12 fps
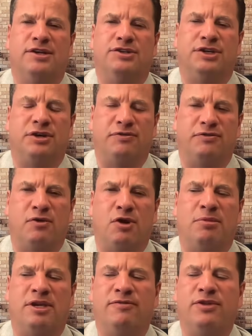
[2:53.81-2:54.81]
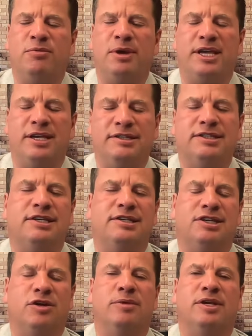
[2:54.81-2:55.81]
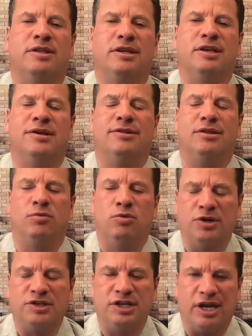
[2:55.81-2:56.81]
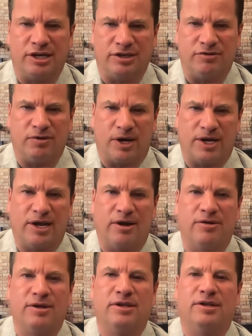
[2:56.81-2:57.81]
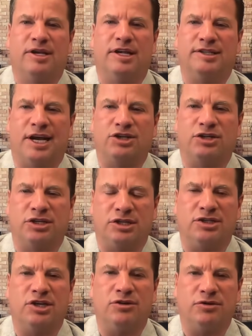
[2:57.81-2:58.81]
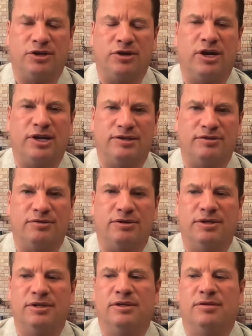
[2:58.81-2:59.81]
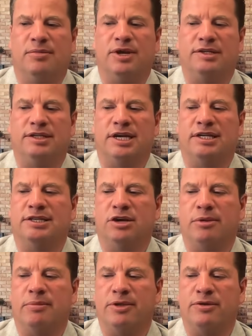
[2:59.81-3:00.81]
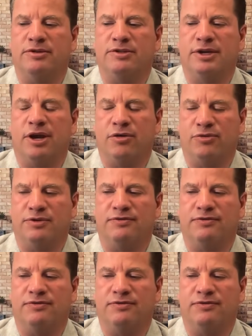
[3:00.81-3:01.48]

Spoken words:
to conform, even though my instincts tell me the worst thing I could do right now is actually continue to go to high school, because I could tell my mother's health was